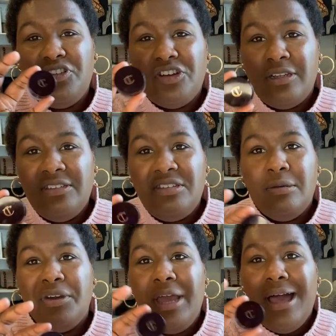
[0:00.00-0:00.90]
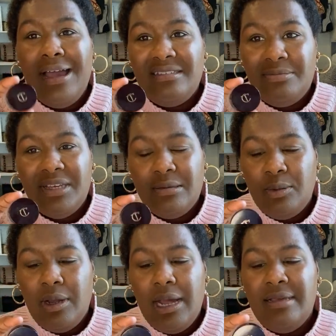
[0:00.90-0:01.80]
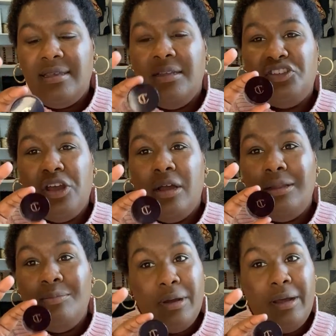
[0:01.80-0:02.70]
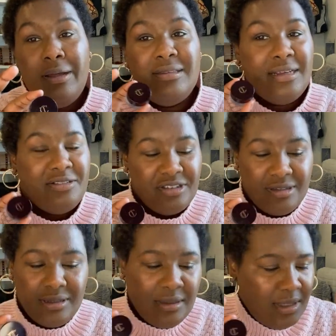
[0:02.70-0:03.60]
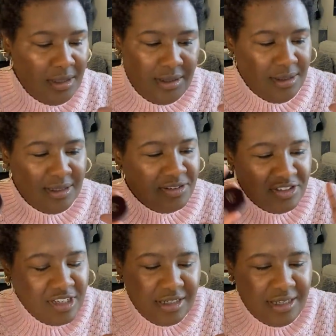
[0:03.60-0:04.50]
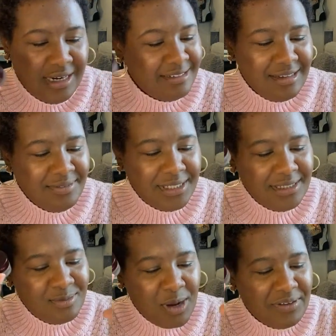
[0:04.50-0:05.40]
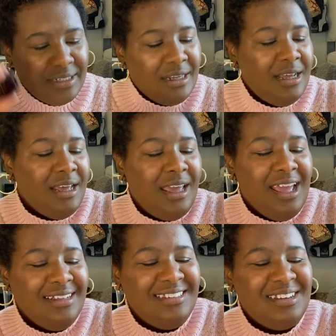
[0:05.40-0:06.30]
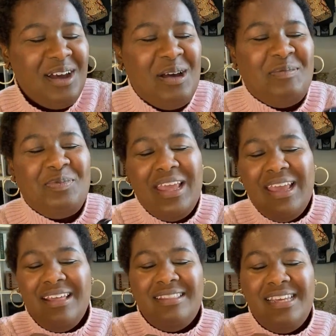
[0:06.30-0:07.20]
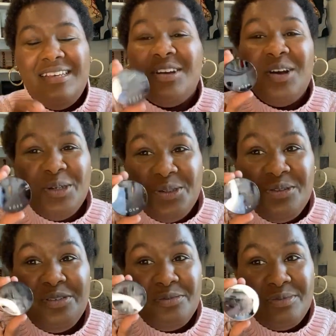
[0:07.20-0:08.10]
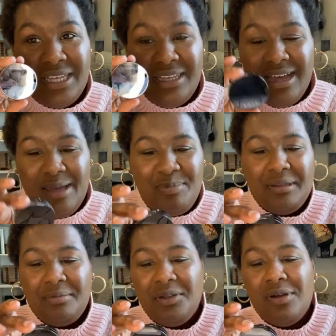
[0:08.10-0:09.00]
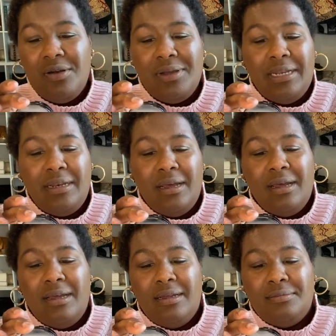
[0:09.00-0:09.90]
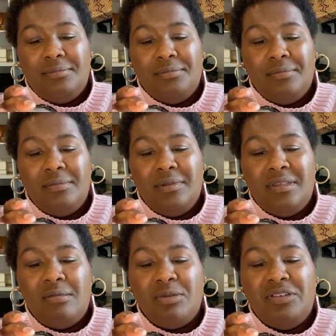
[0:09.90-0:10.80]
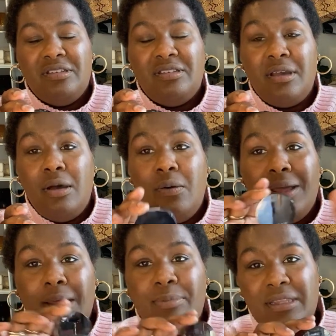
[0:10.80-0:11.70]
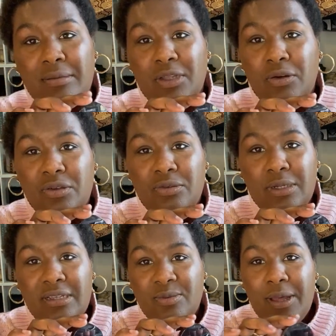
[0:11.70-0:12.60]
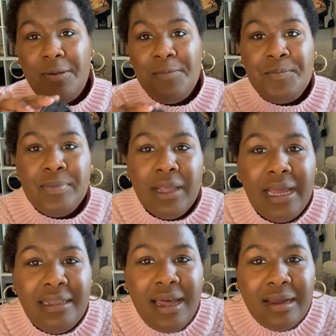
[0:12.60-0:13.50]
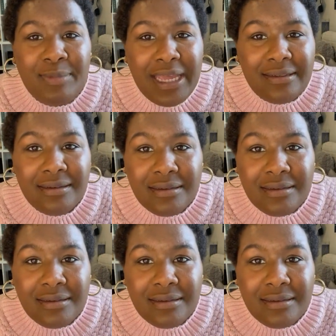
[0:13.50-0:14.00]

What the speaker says: Charlotte Tilbury Eyes to Mesmerize in Chocolate Bronze. It's just good. I just love it. It's perfect. And these are new to me. I picked up the Rowan Summer Disco, and I picked up the gold one as well. Hi, Lock Maiden.